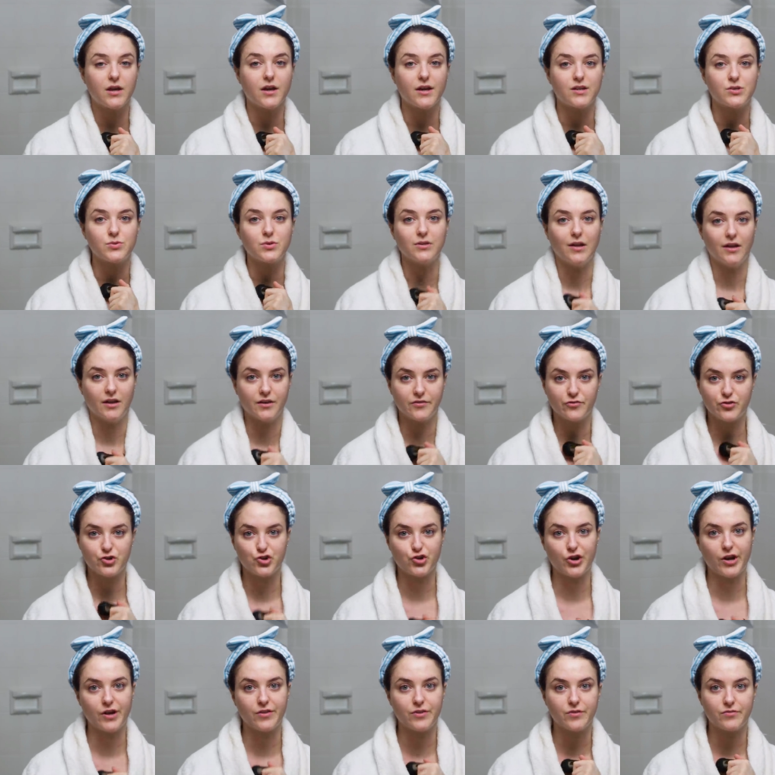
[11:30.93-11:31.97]
I do a lot of
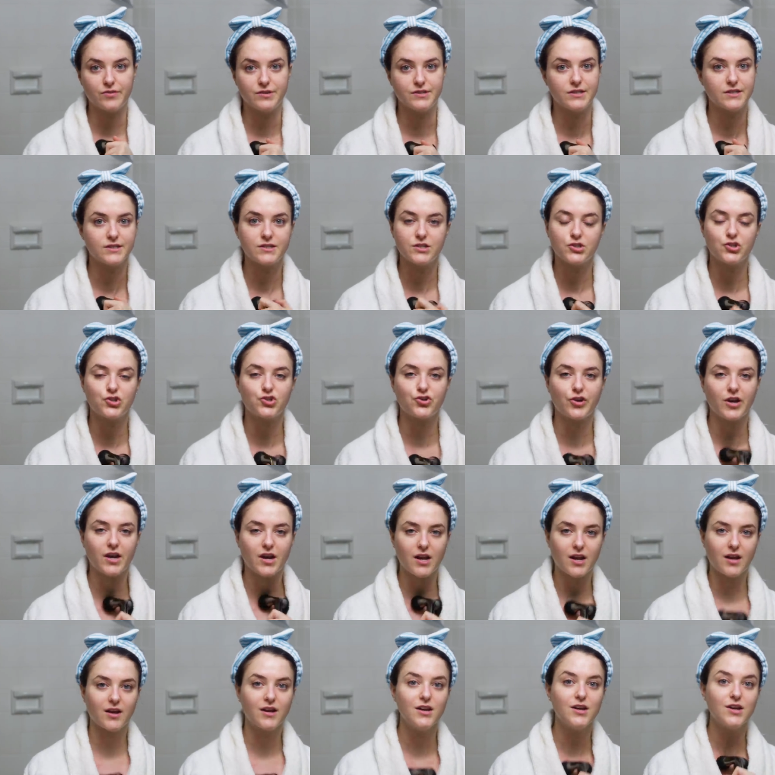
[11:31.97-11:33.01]
strength and resistance
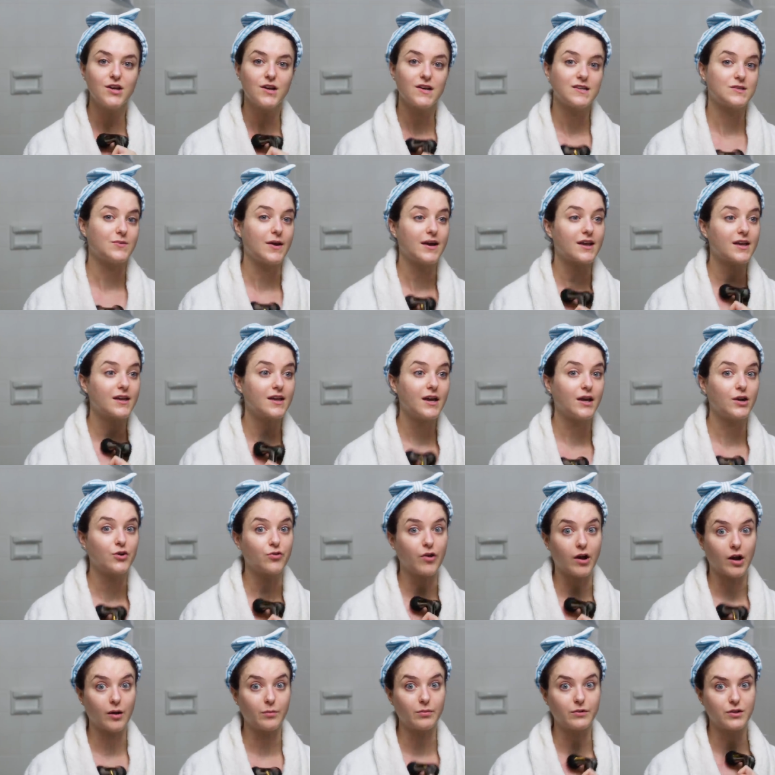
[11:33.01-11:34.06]
training, so I can get
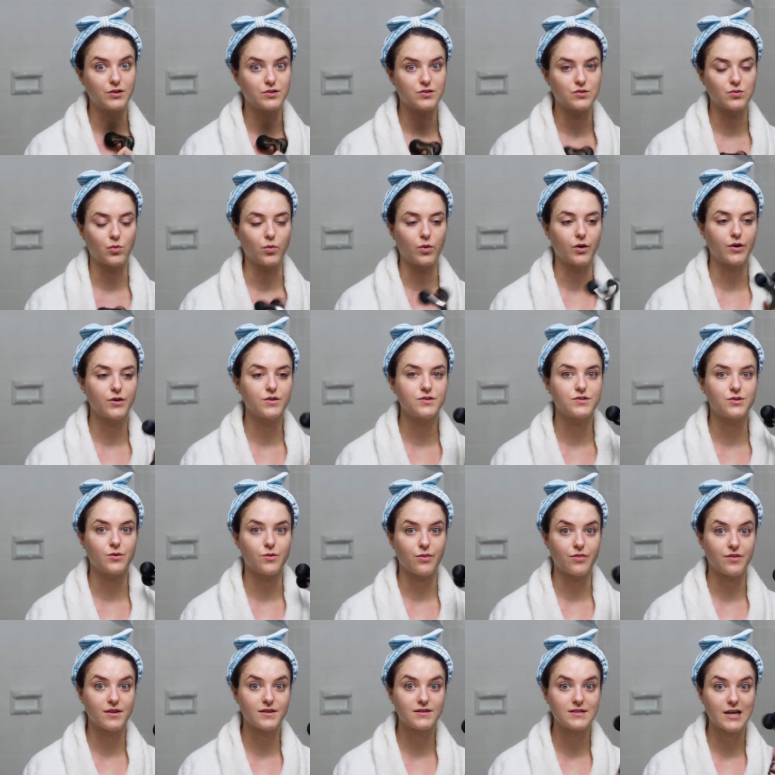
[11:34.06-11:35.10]
incredibly sore. So
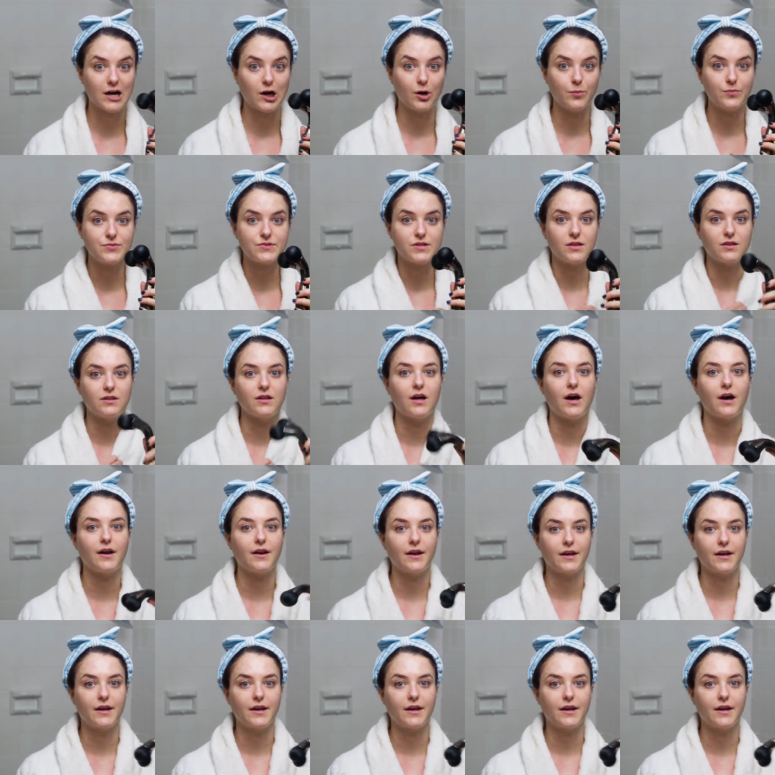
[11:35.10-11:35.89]
this helps a lot.